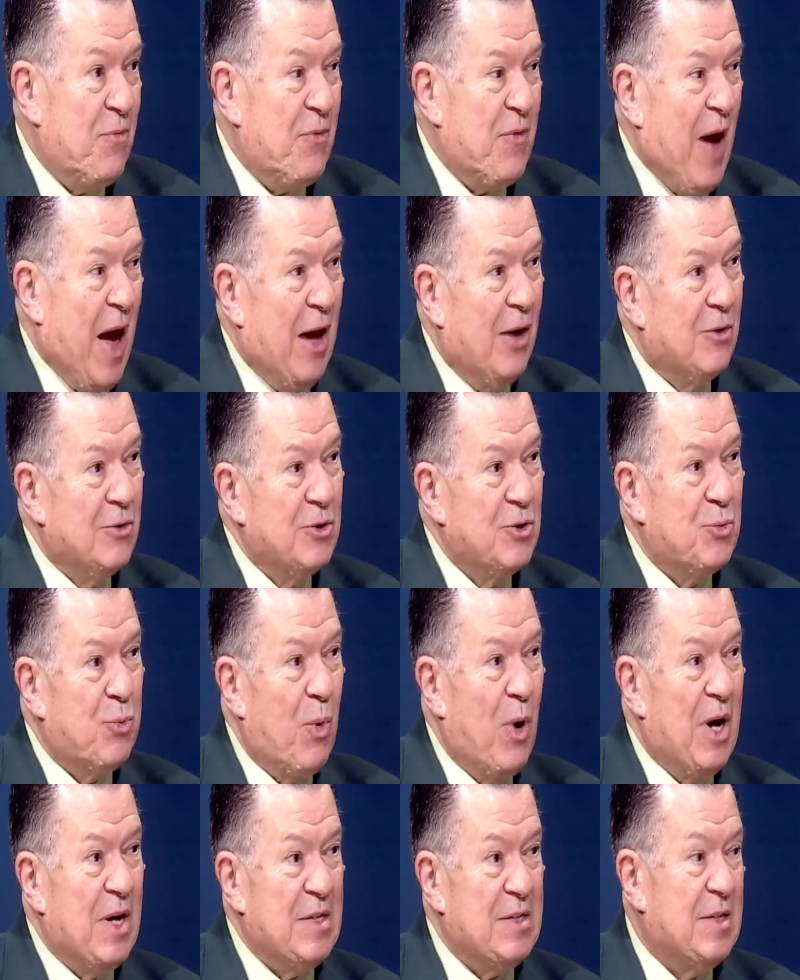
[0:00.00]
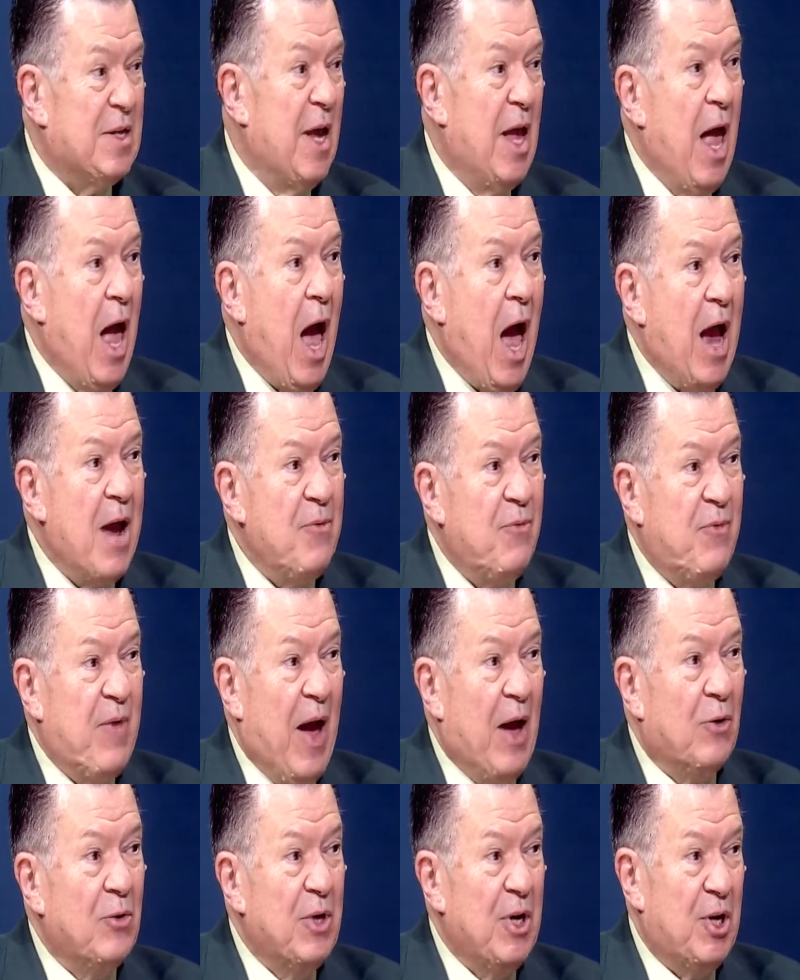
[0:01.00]
found was, I
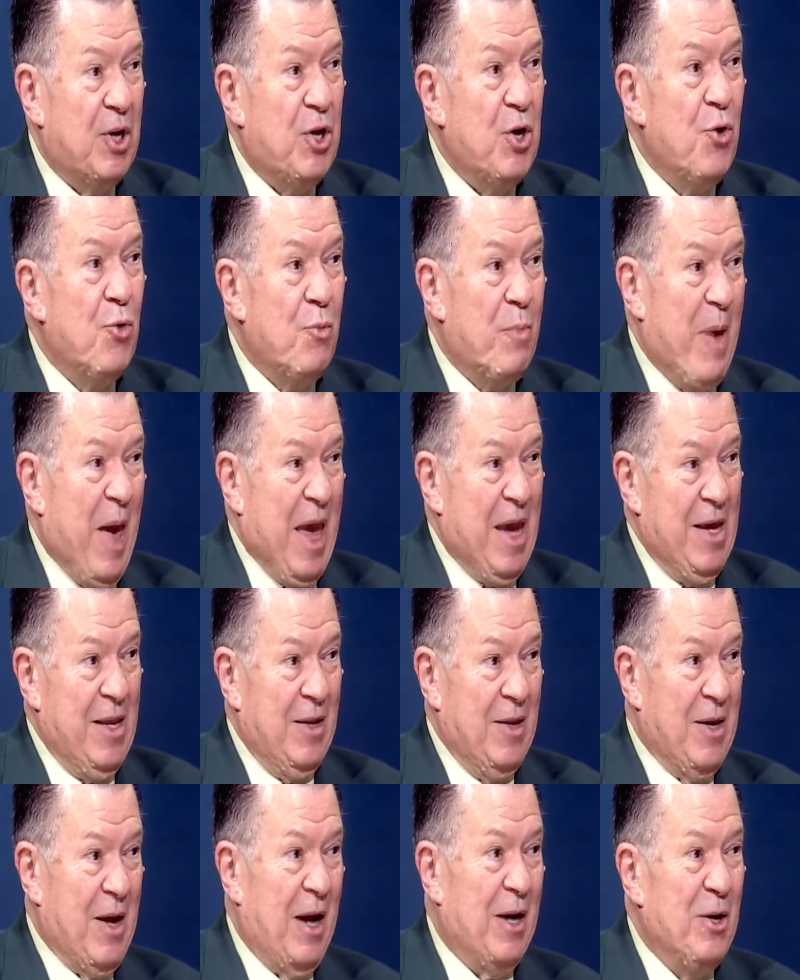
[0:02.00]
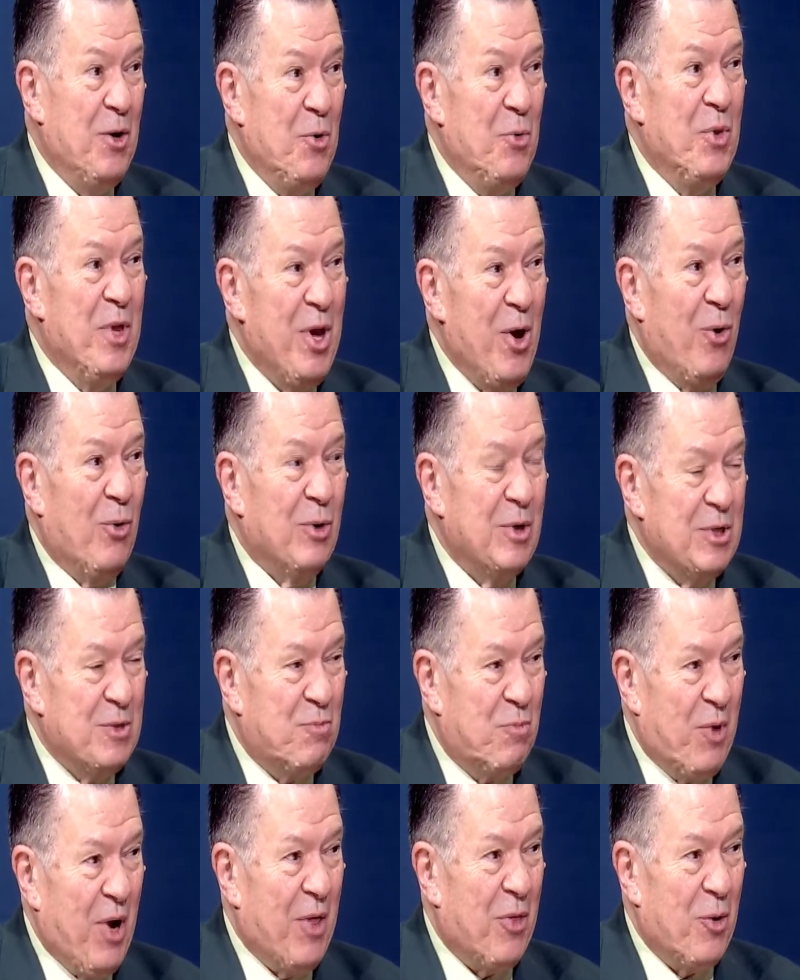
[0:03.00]
found a Hugh Peyton. I knew the
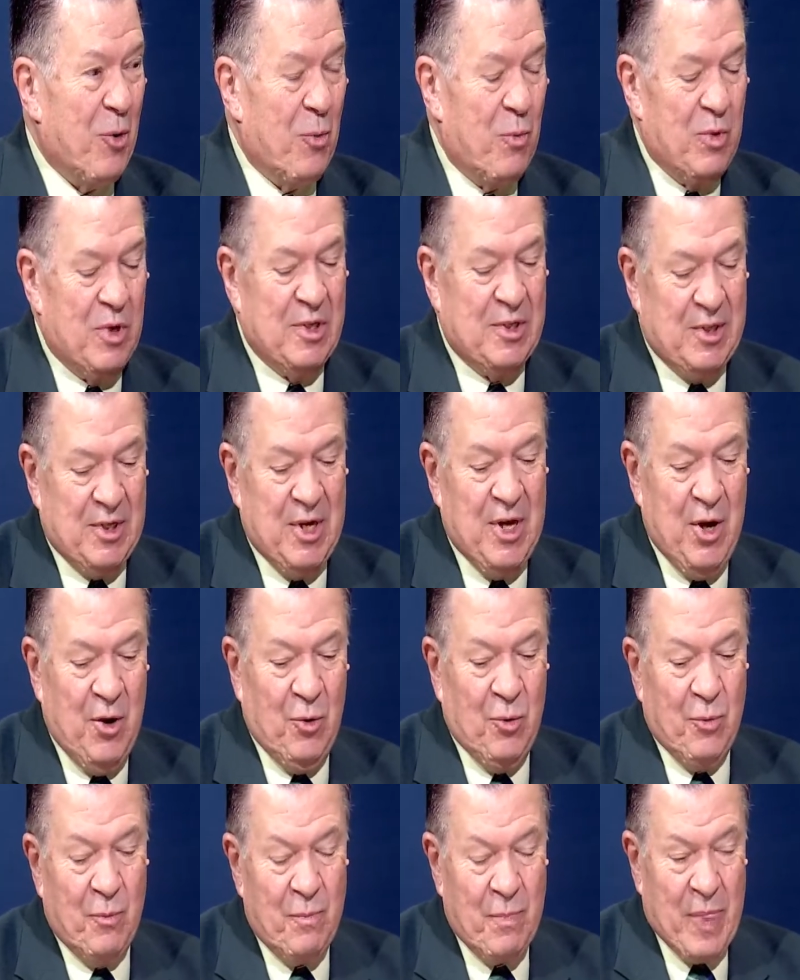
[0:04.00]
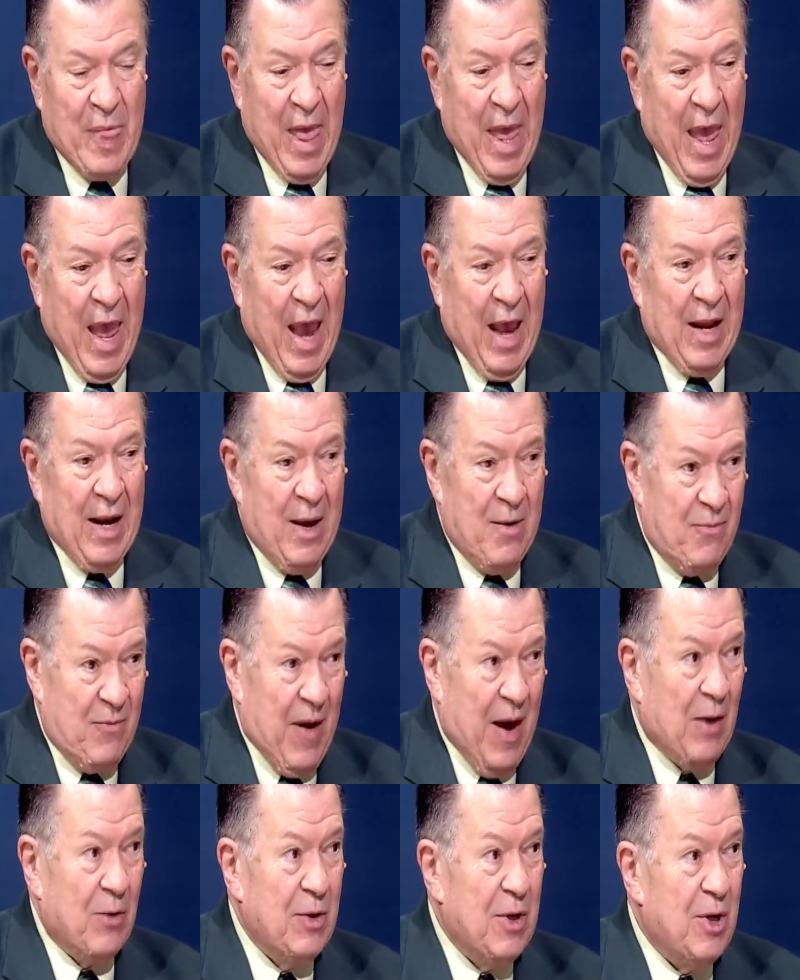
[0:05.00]
oldest brother was Hugh, and I
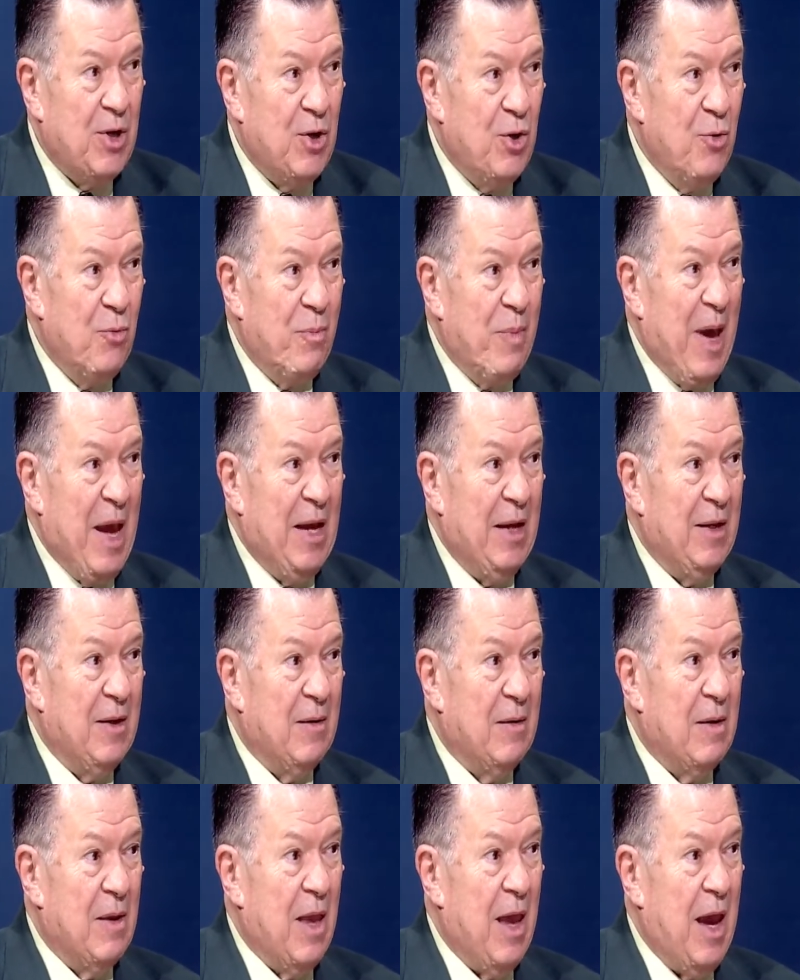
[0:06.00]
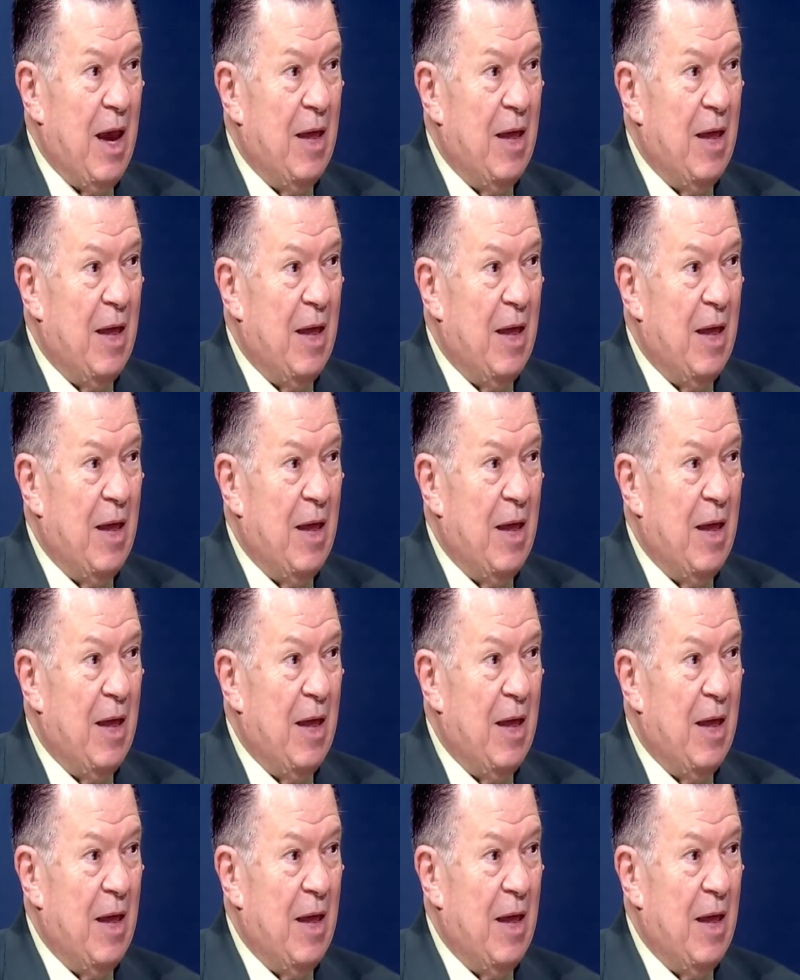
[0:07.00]
found a Hugh Peyton.